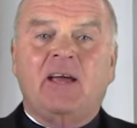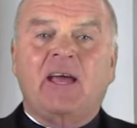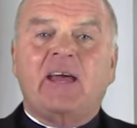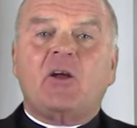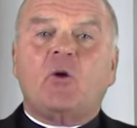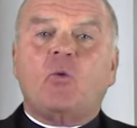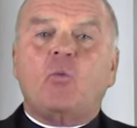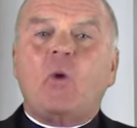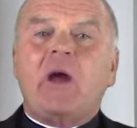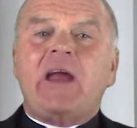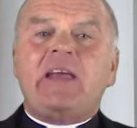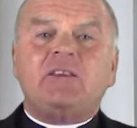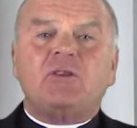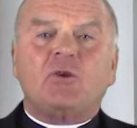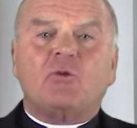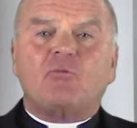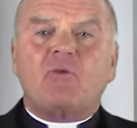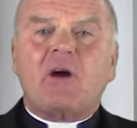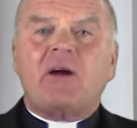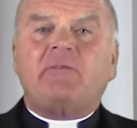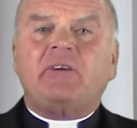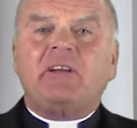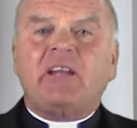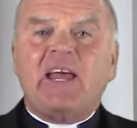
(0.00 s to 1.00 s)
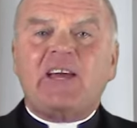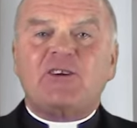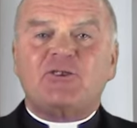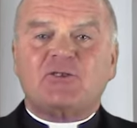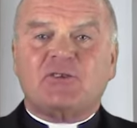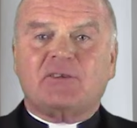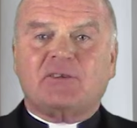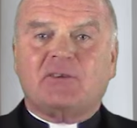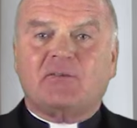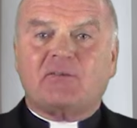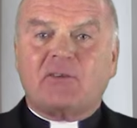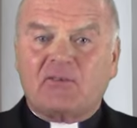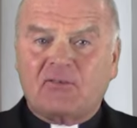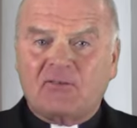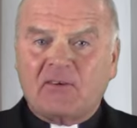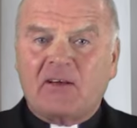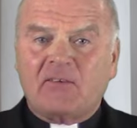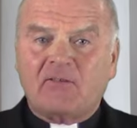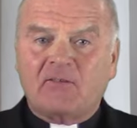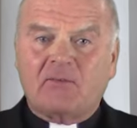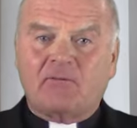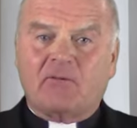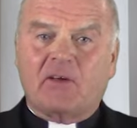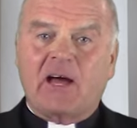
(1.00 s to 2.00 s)
and await the revelation of the
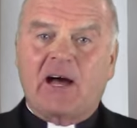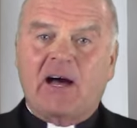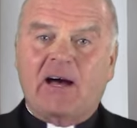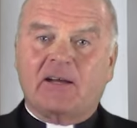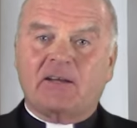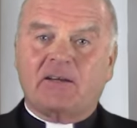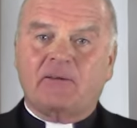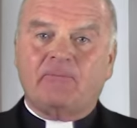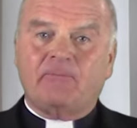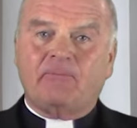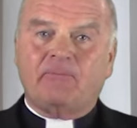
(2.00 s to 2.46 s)
sons of God.